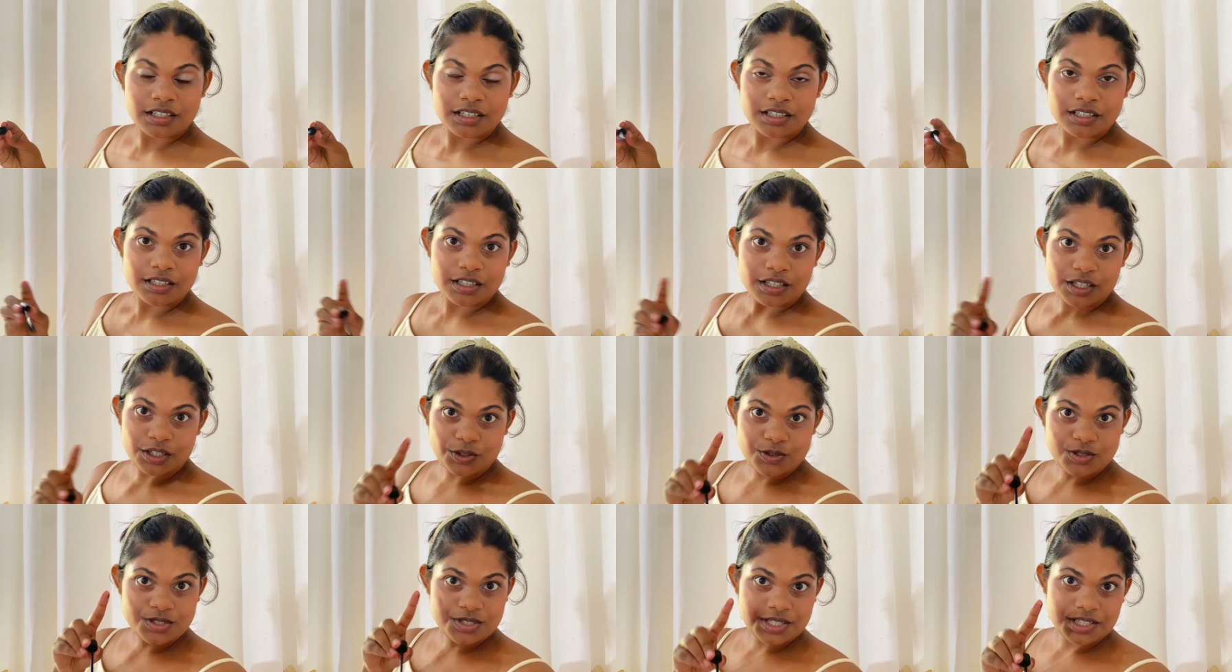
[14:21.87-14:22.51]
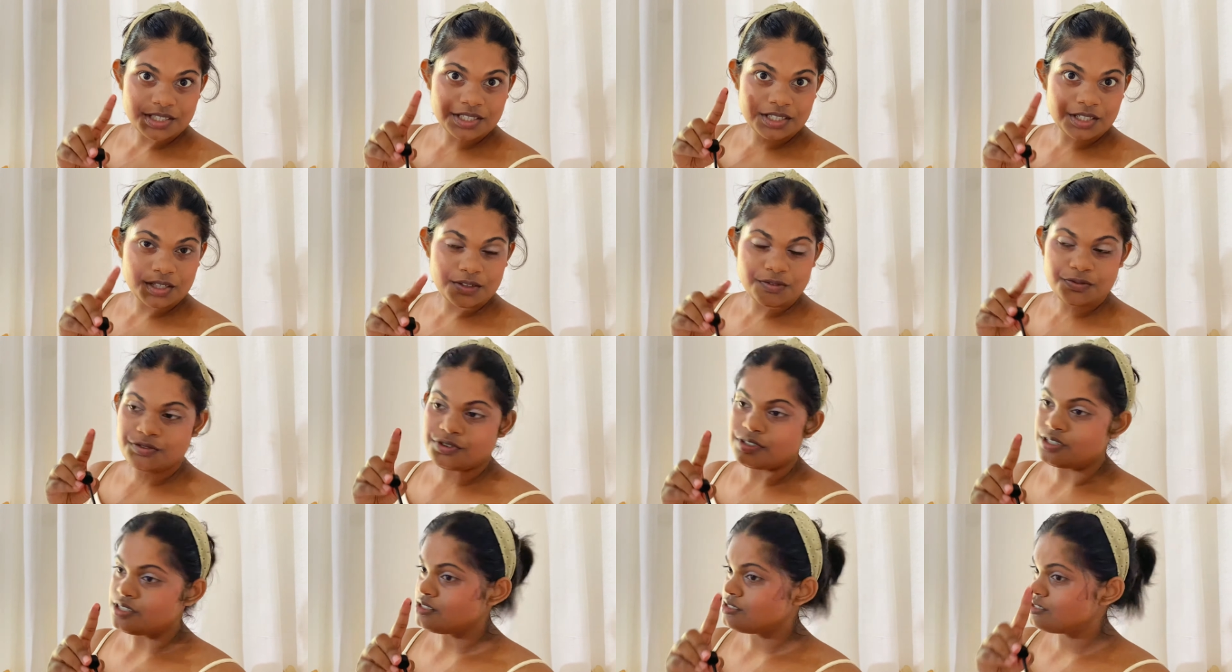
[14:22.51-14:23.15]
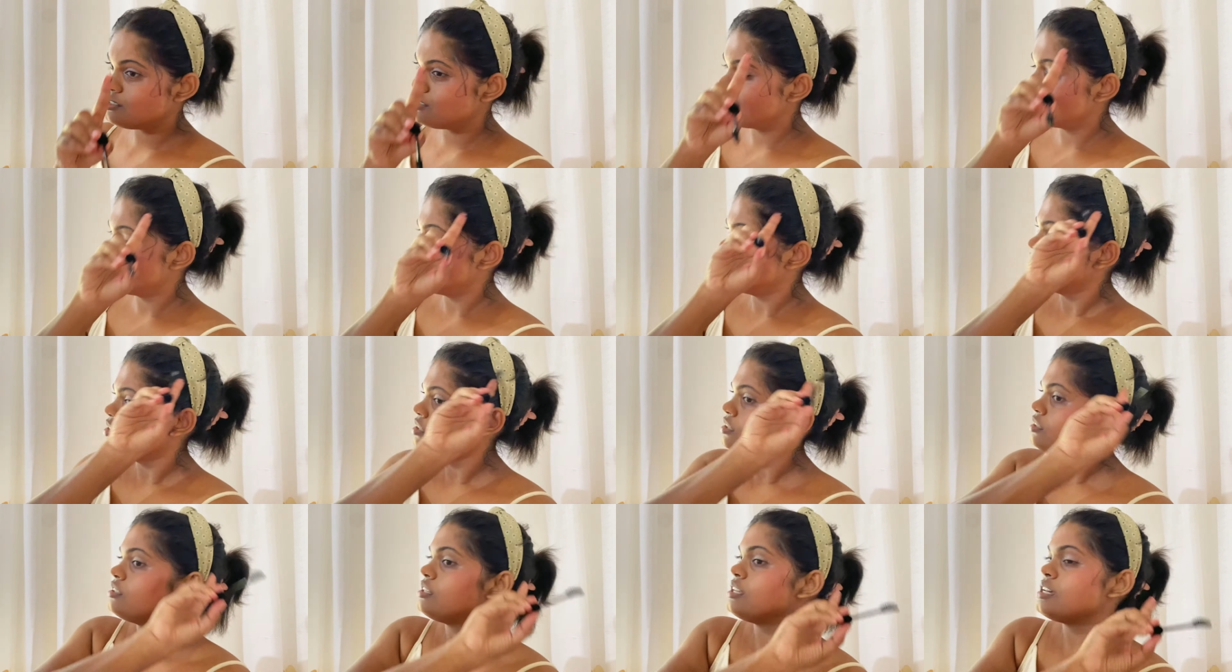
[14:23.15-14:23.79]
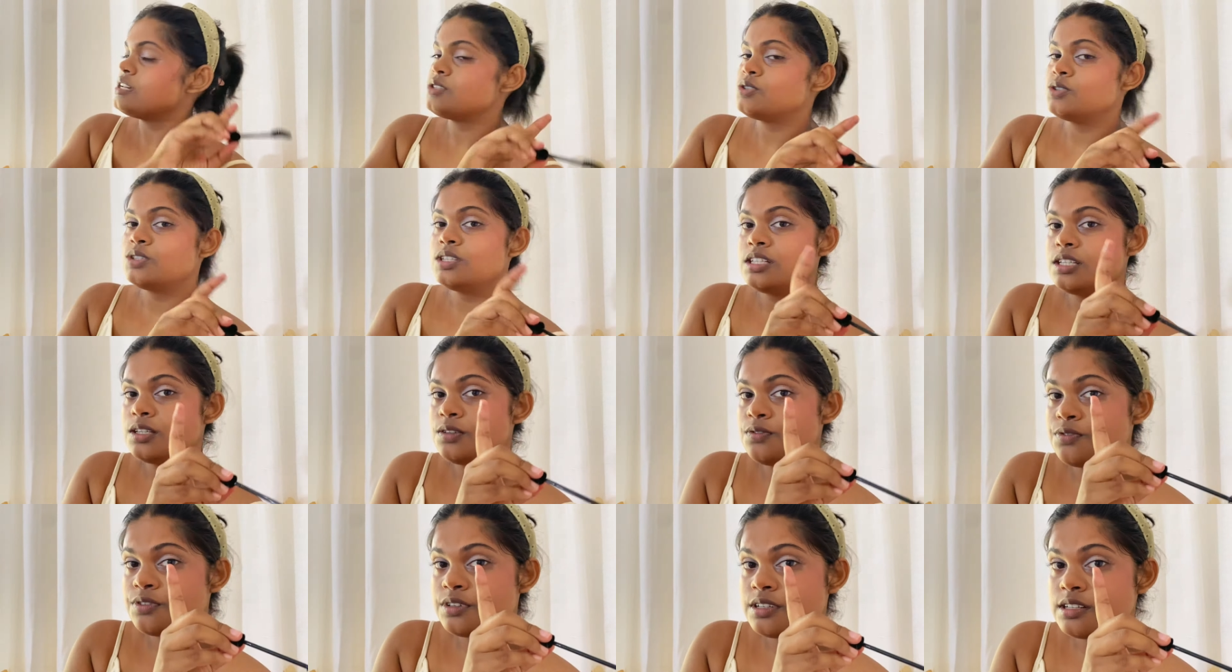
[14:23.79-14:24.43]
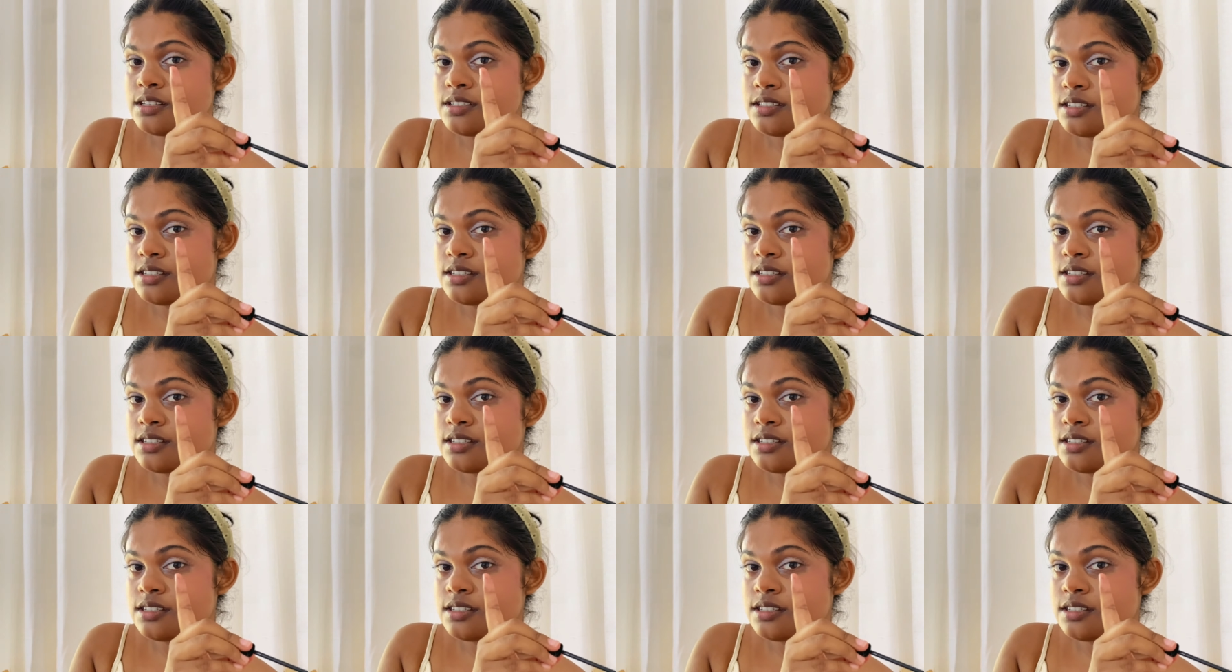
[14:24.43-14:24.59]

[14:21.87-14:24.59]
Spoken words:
There you see the difference. There's the difference.